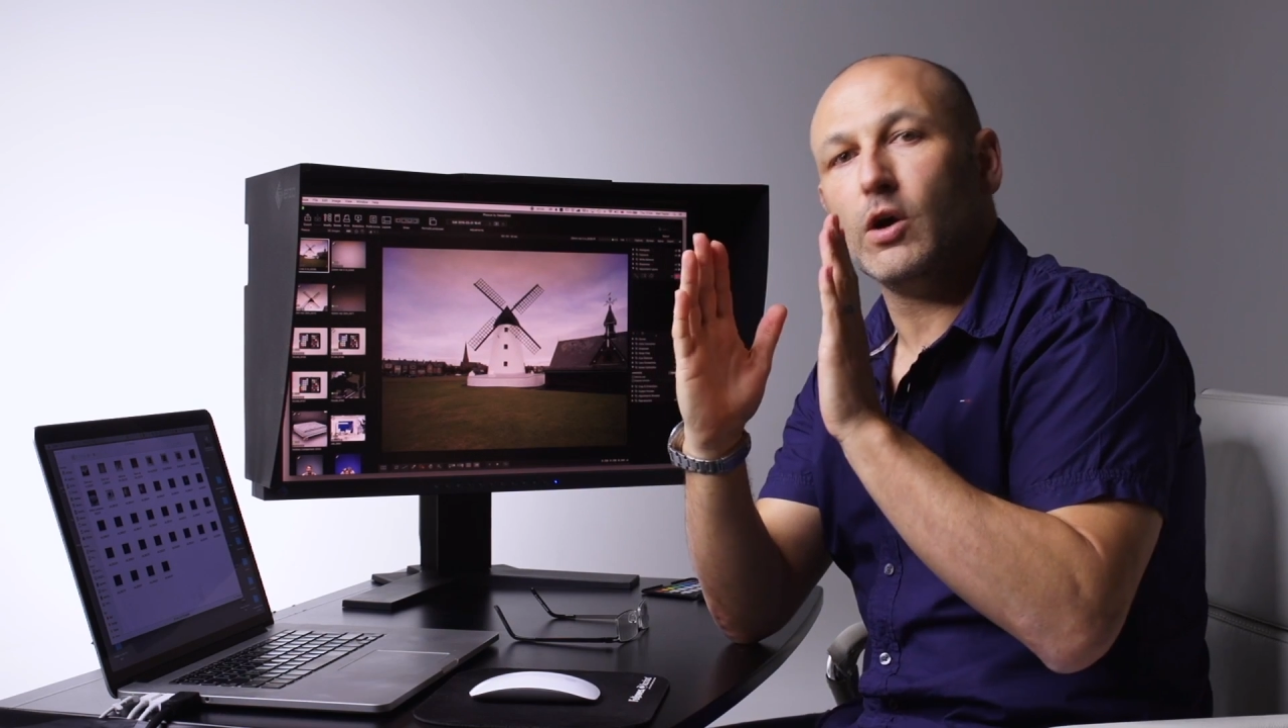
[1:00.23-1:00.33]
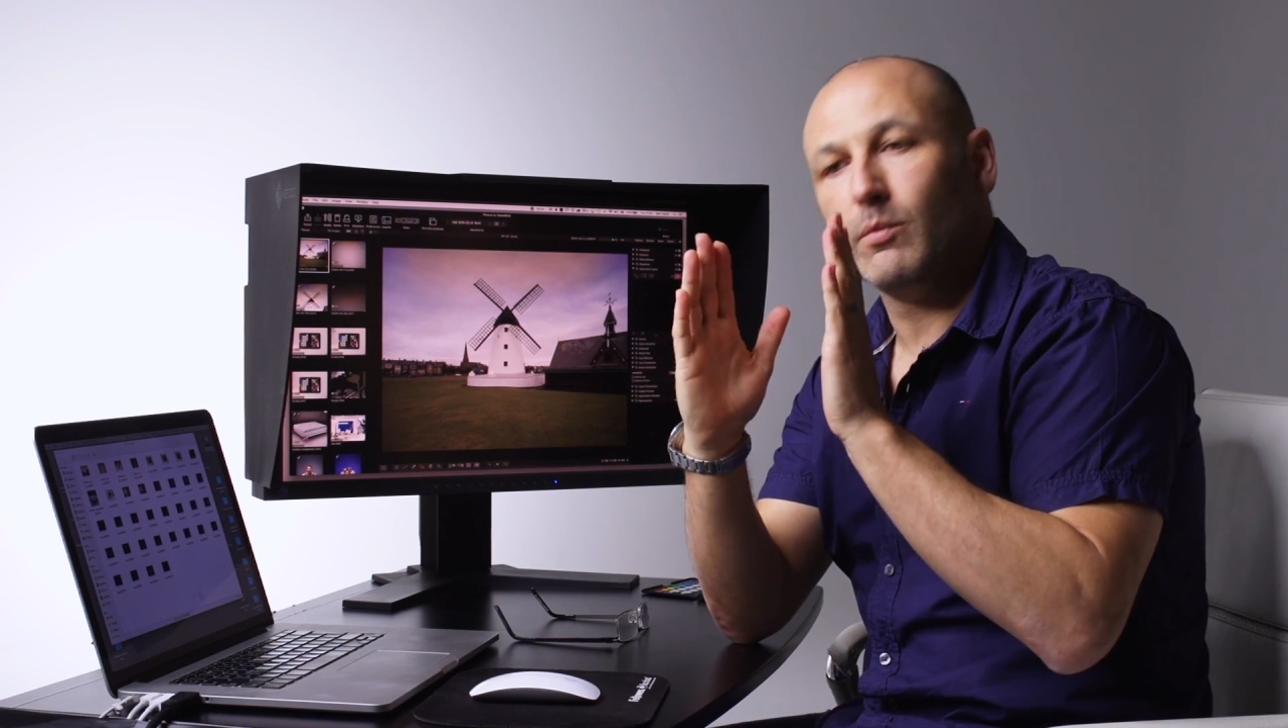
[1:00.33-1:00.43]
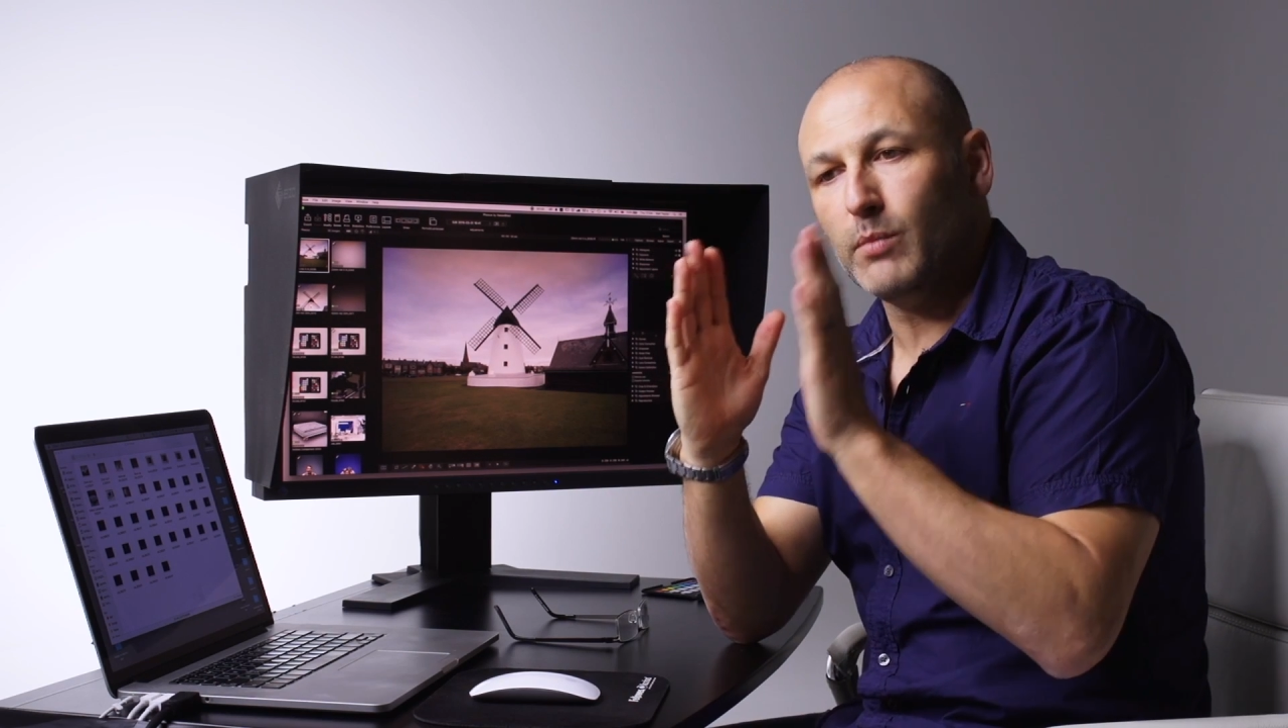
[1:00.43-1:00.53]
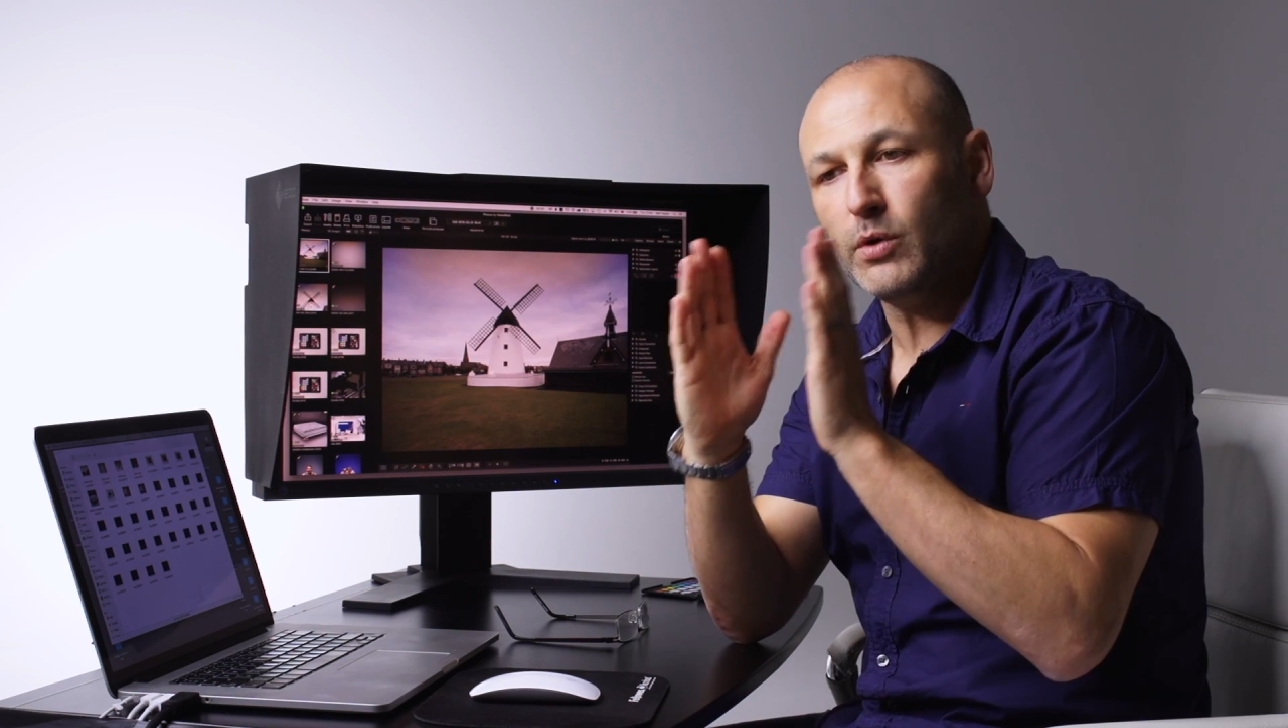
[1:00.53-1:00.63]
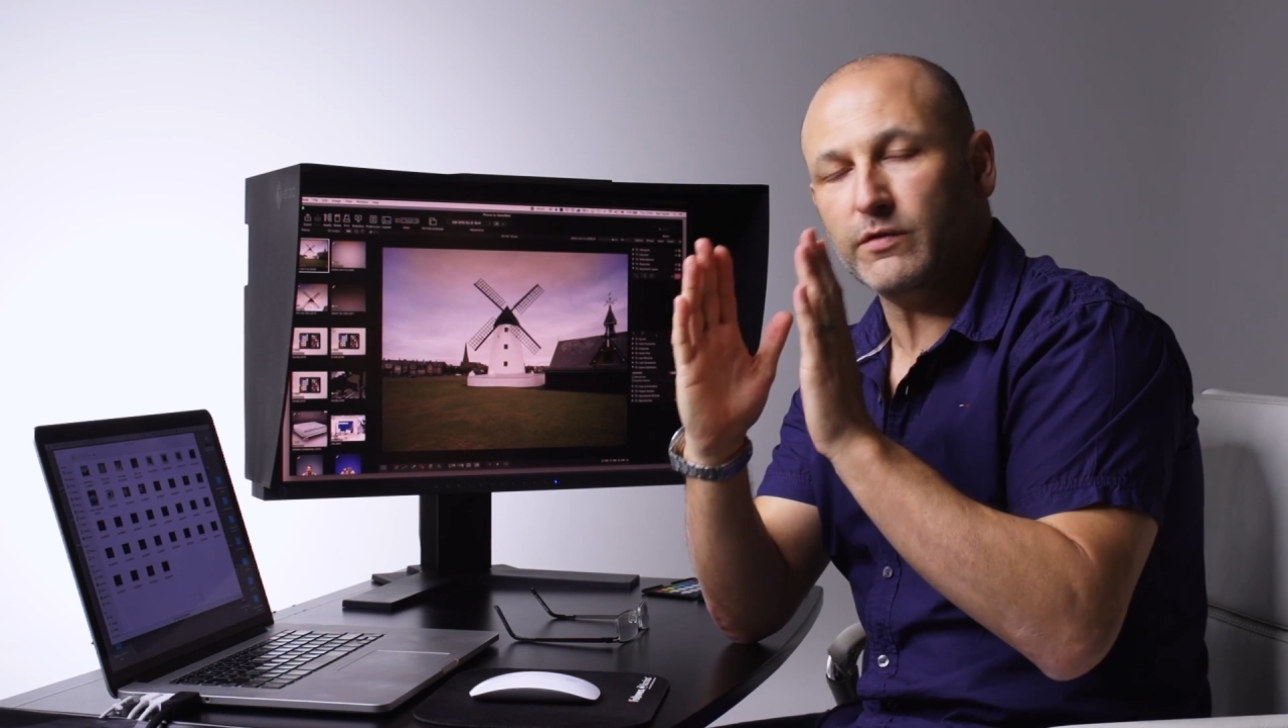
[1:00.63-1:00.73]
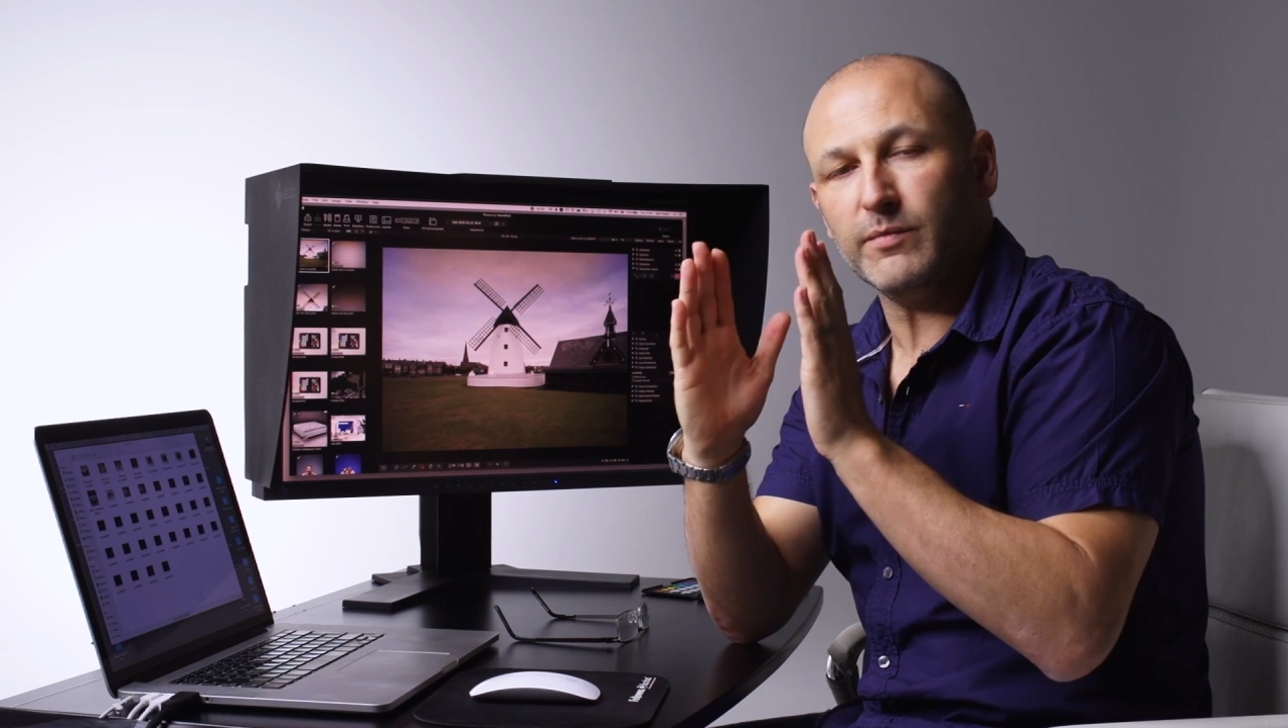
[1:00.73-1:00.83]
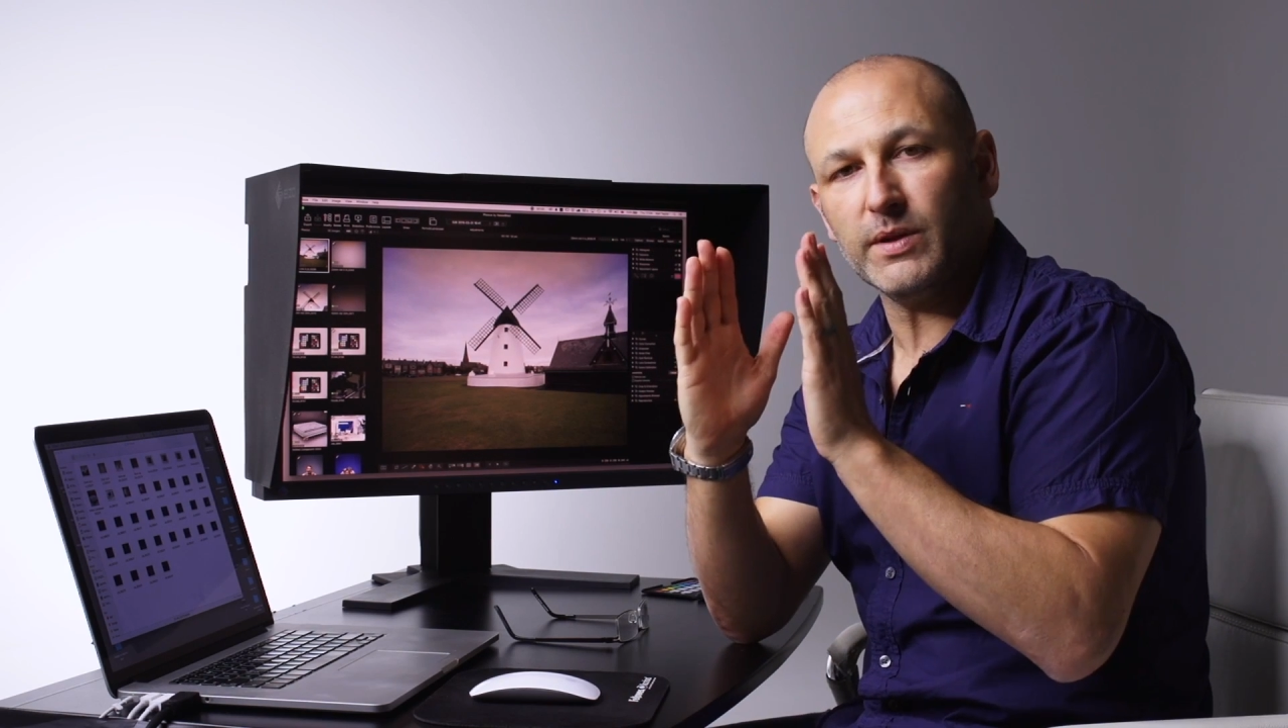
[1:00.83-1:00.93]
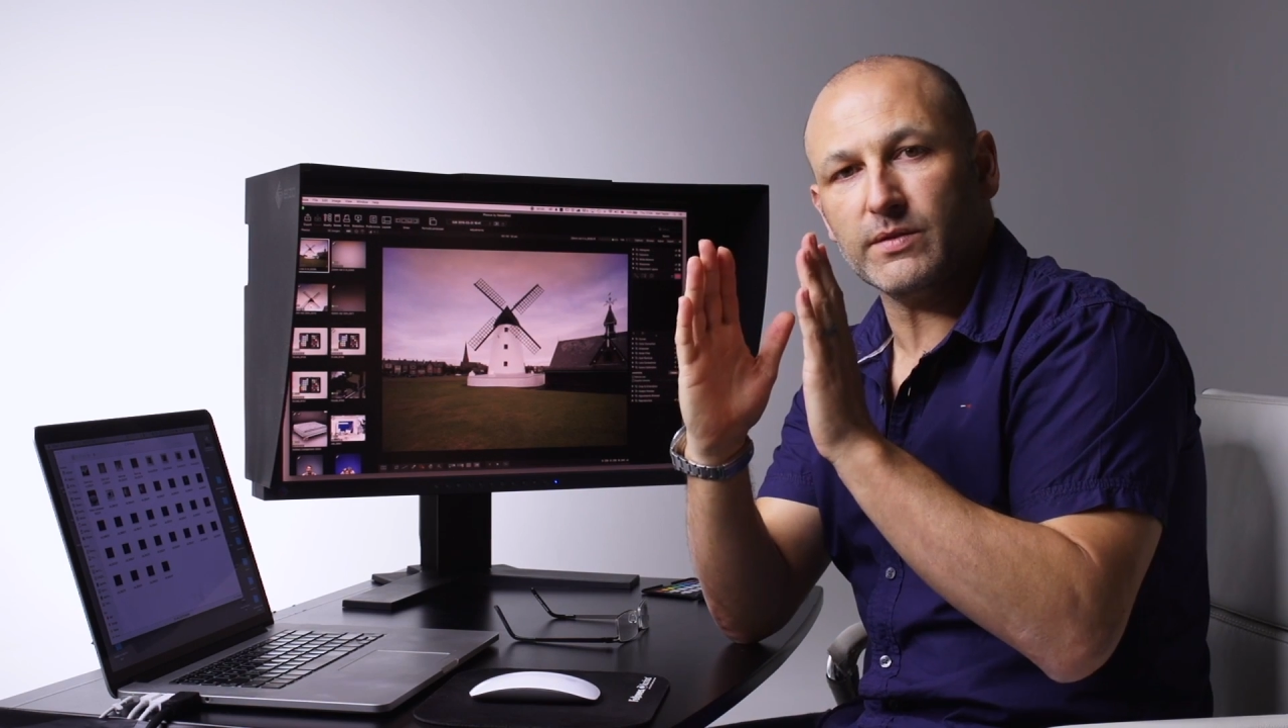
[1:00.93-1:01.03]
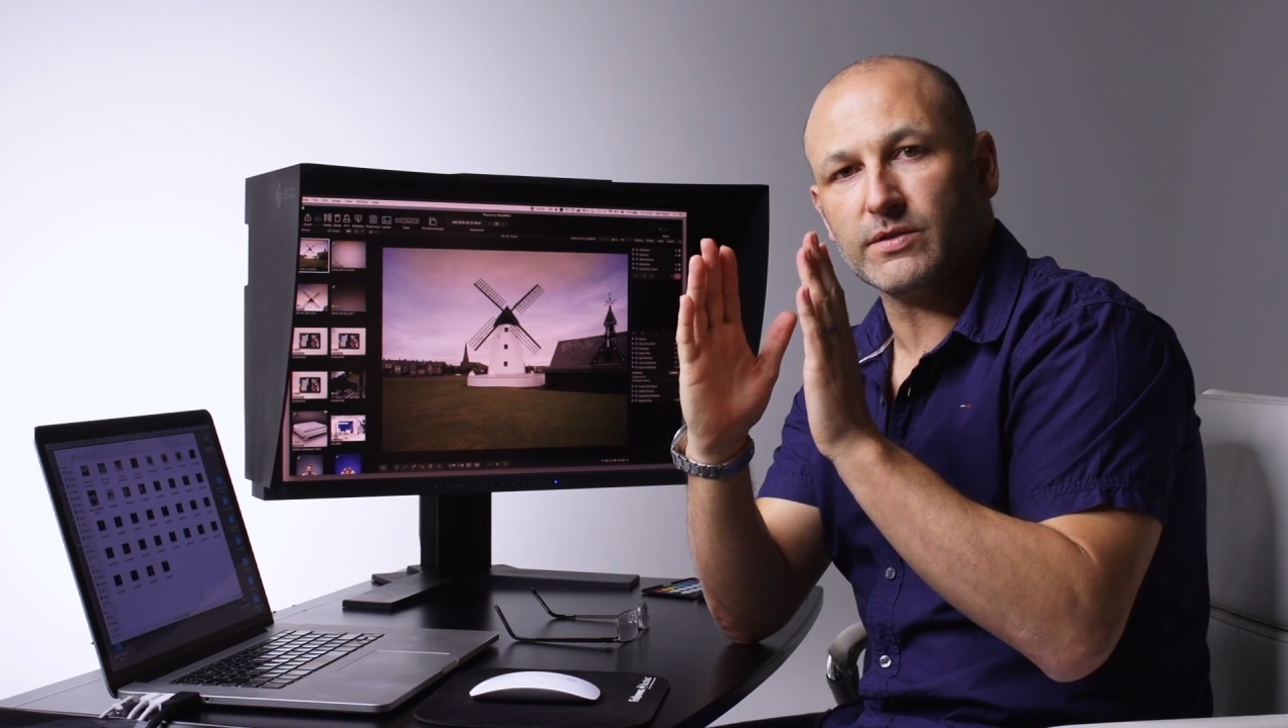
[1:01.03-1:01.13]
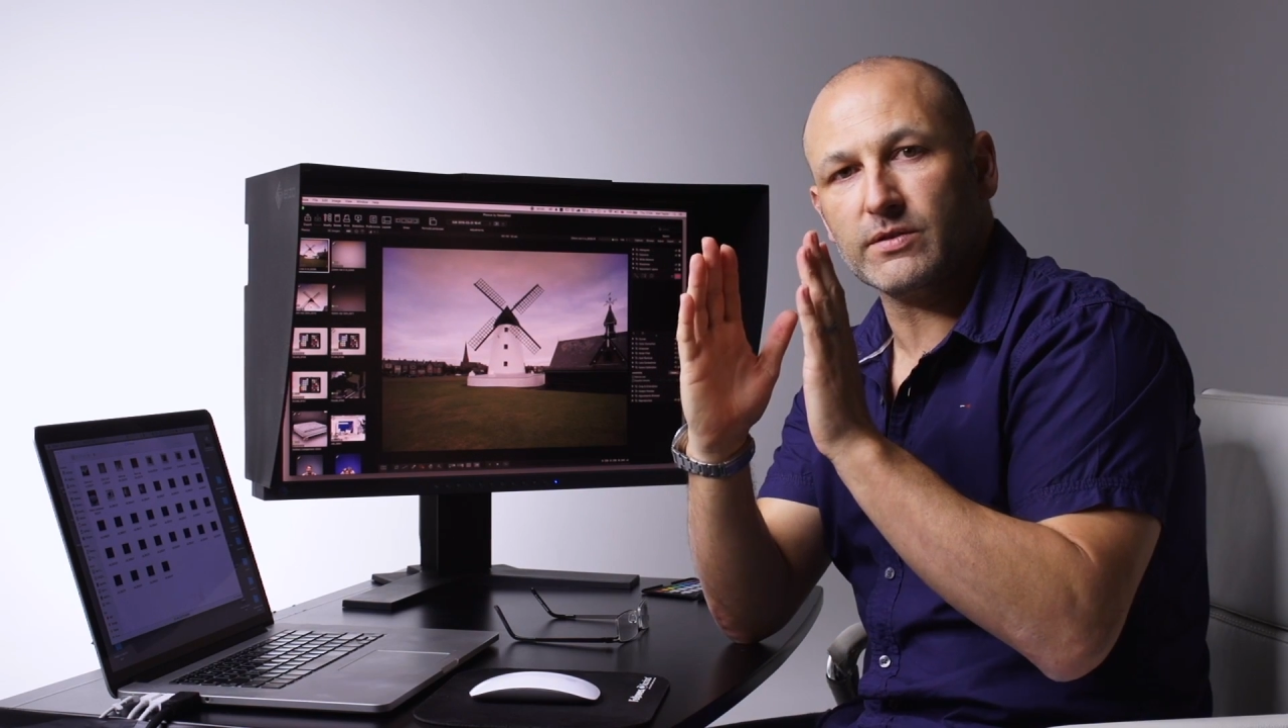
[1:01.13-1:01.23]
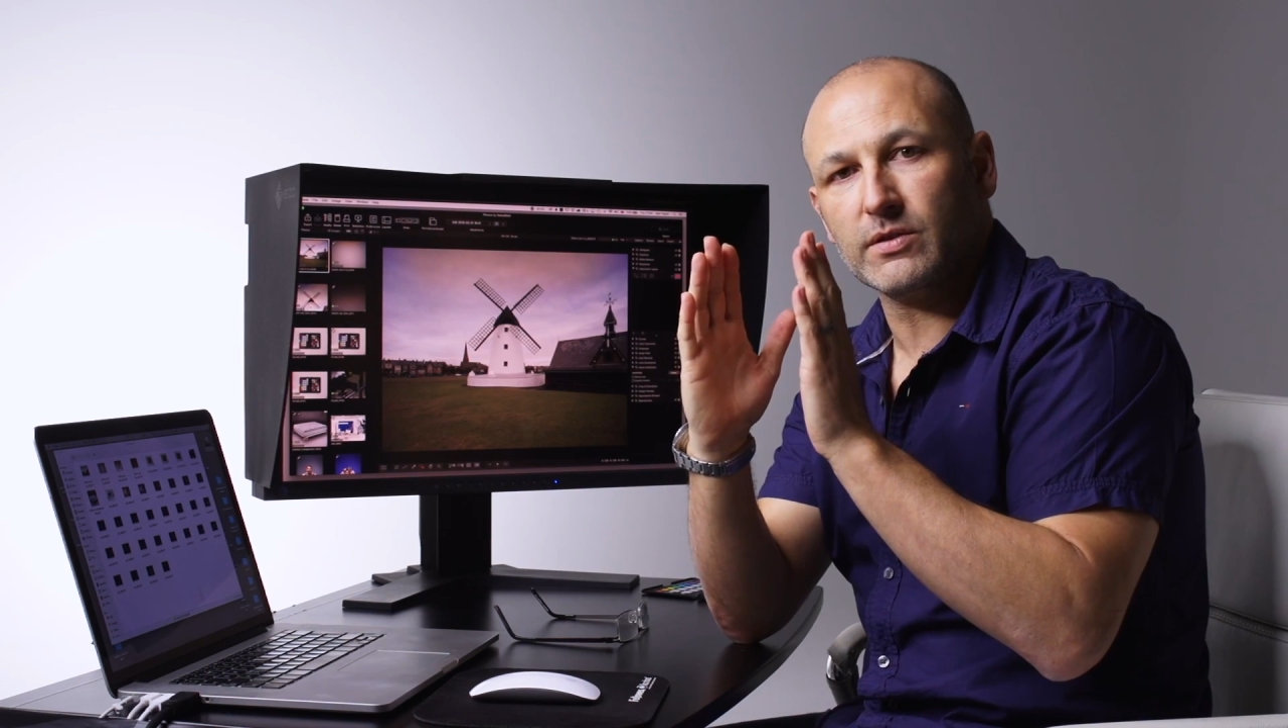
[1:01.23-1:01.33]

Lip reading: movements